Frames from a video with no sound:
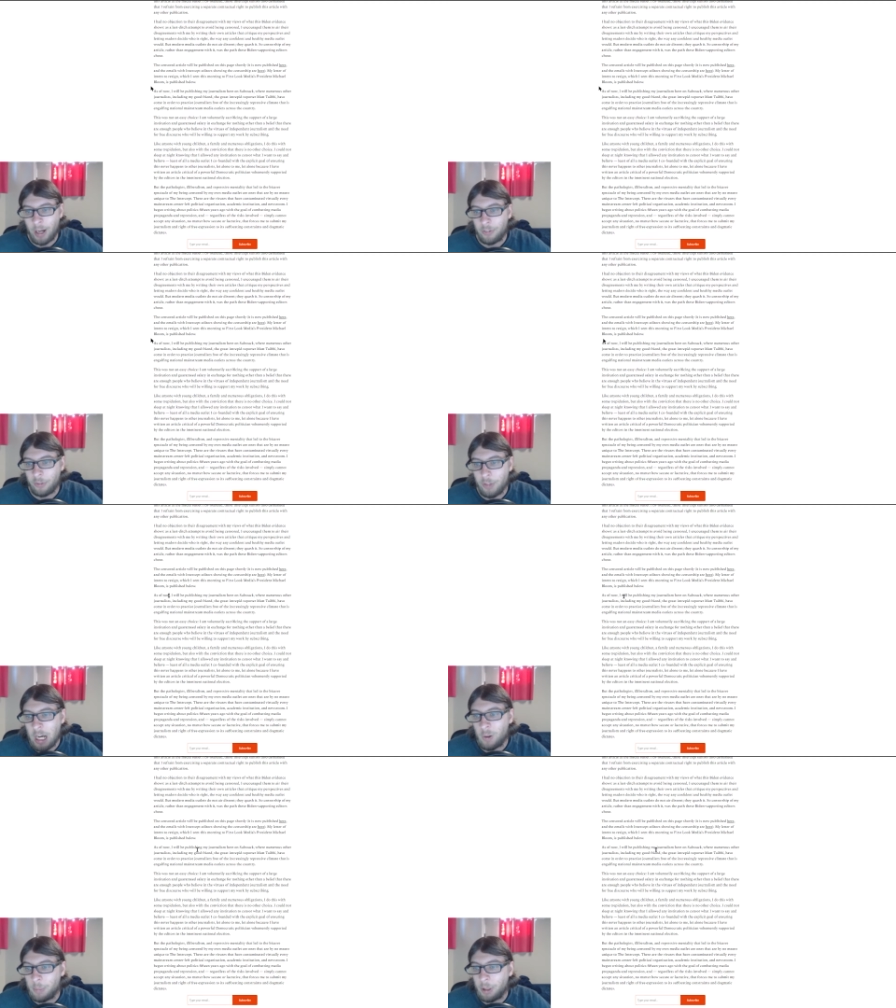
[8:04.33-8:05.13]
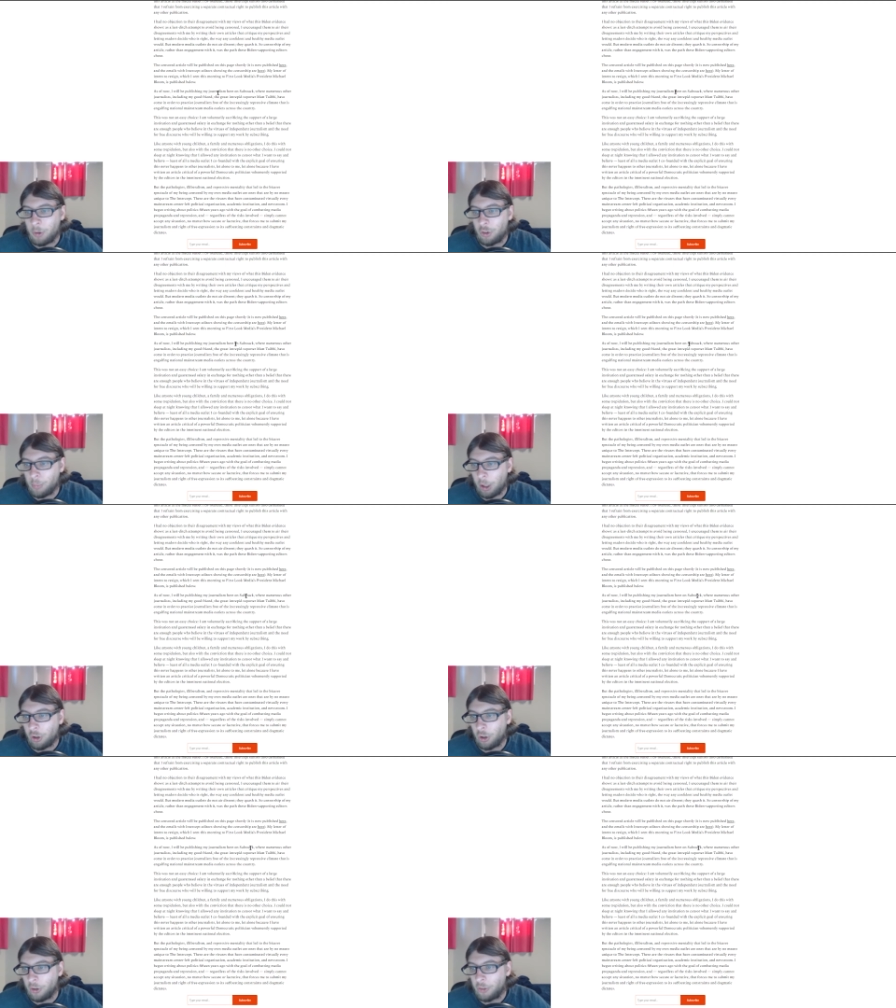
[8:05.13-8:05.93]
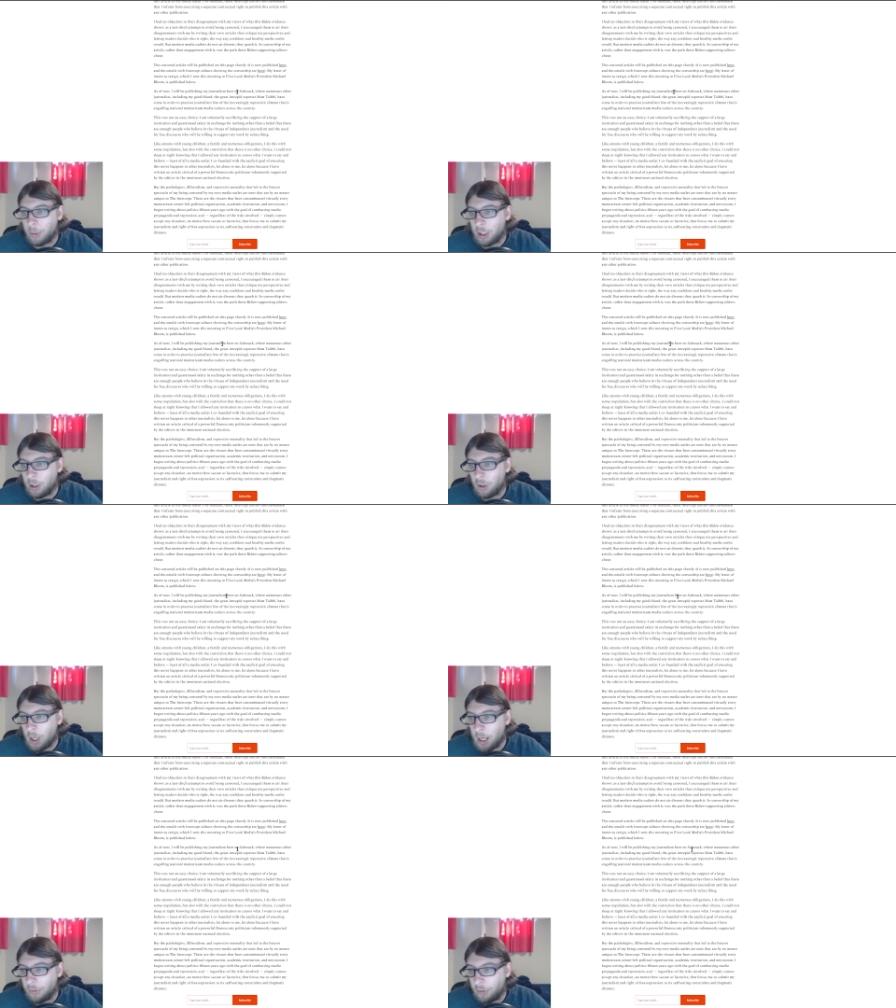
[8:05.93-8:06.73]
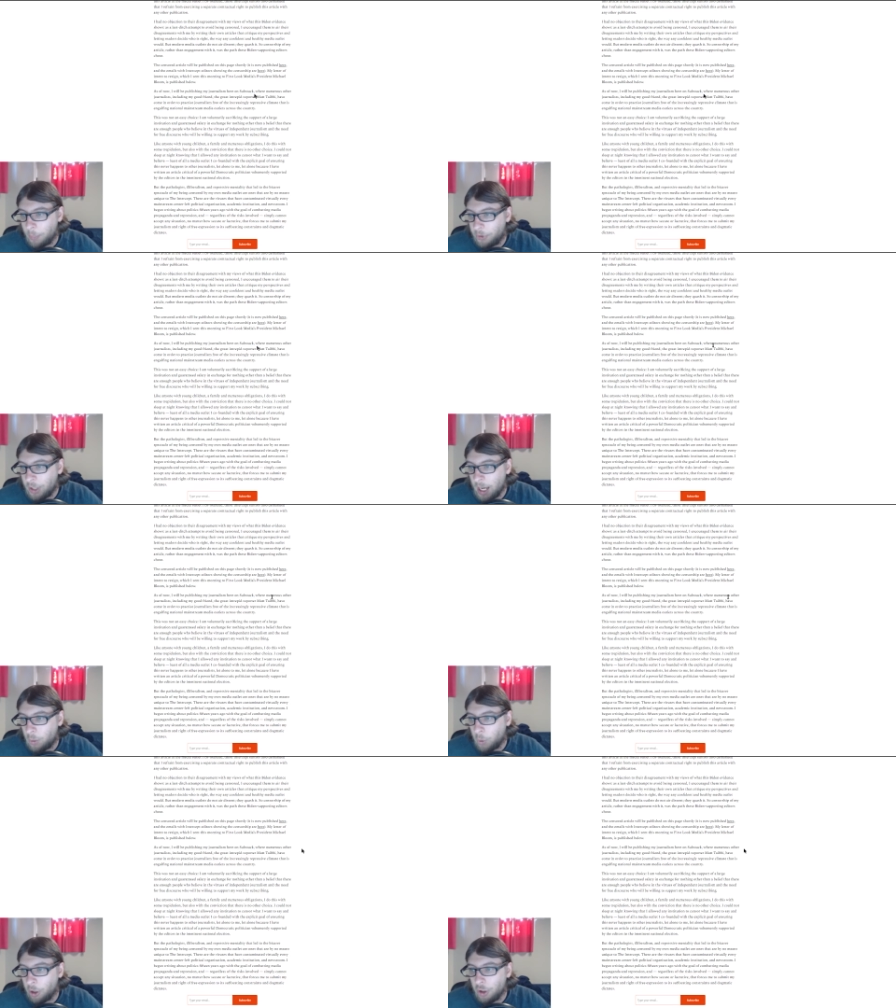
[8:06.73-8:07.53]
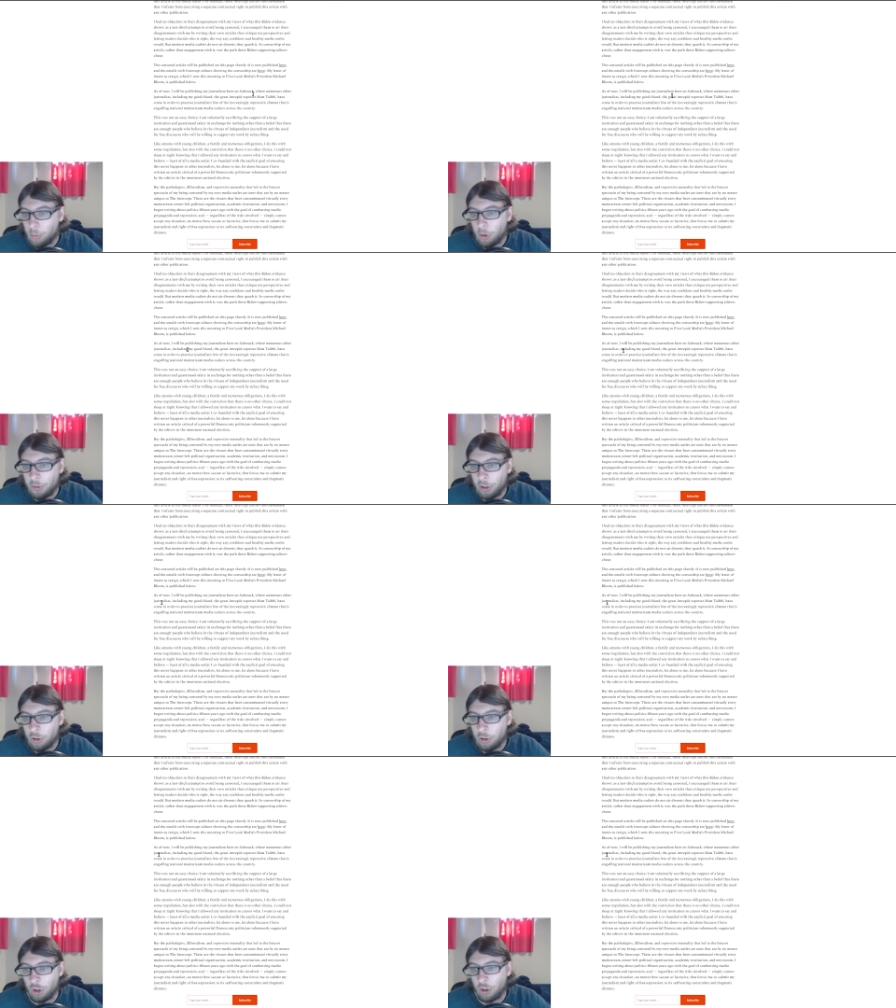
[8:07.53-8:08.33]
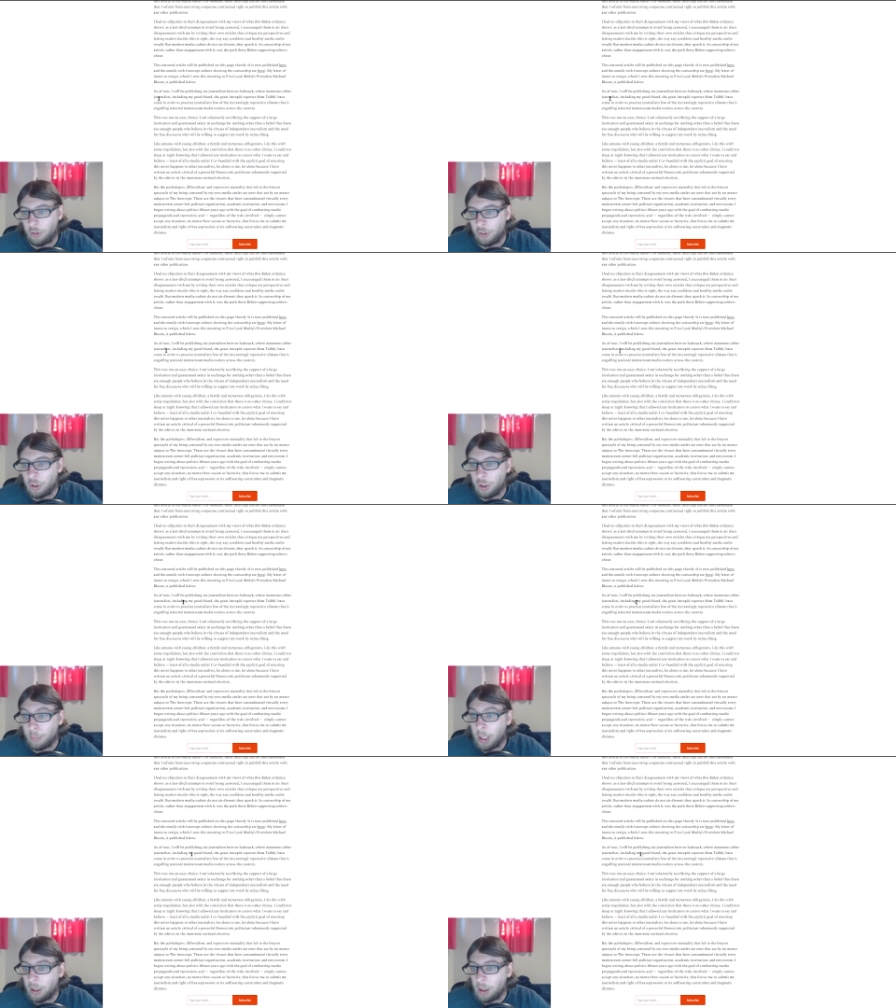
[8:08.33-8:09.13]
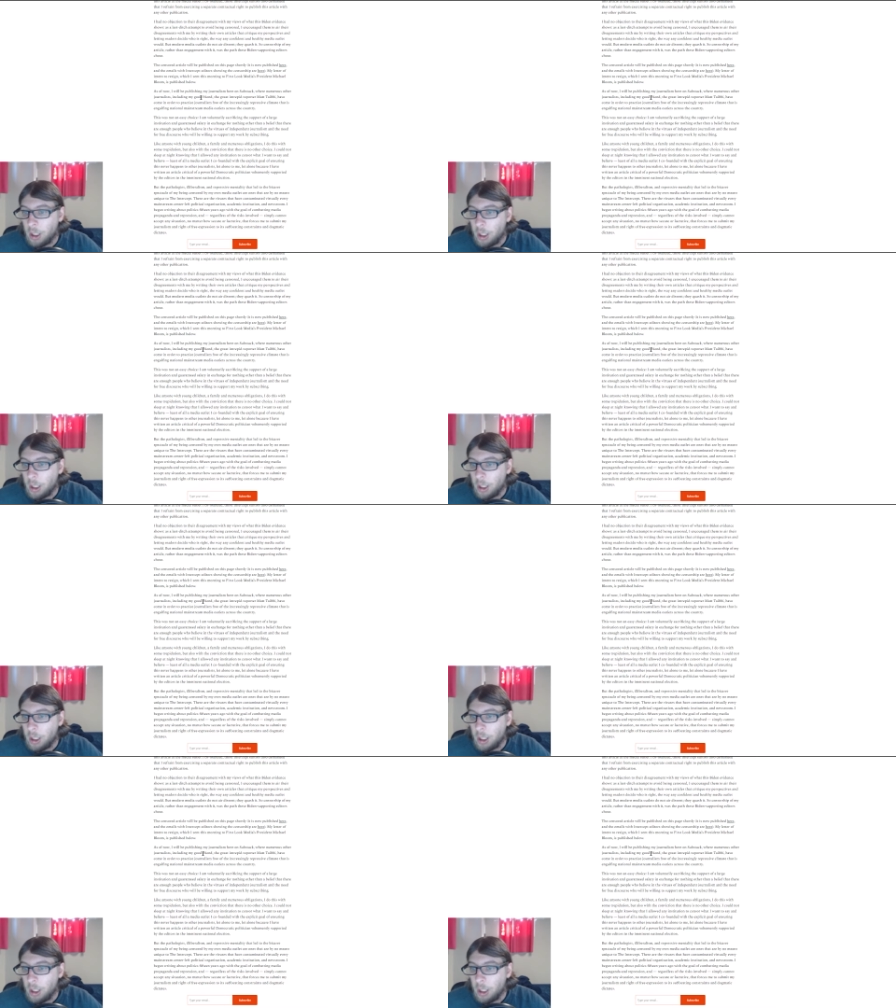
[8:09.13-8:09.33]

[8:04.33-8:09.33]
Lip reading: As of now, I'll be publishing my journalism here on Substack, where numerous other journalists, including my